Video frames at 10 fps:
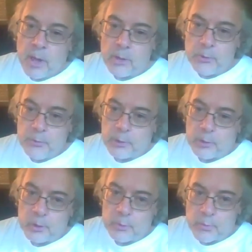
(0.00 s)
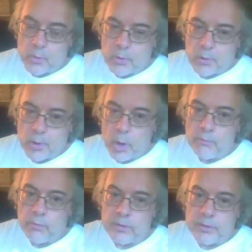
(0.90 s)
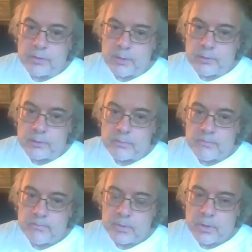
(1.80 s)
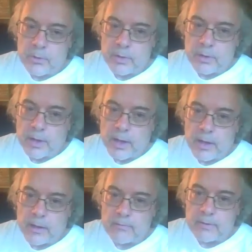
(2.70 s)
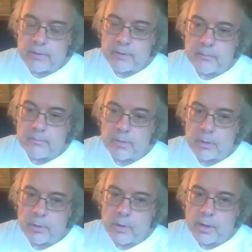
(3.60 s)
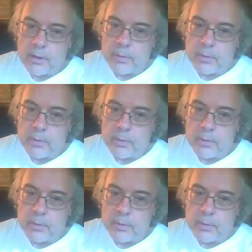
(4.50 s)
I do feel a little bit more hopeful these days though, than I have in a little while.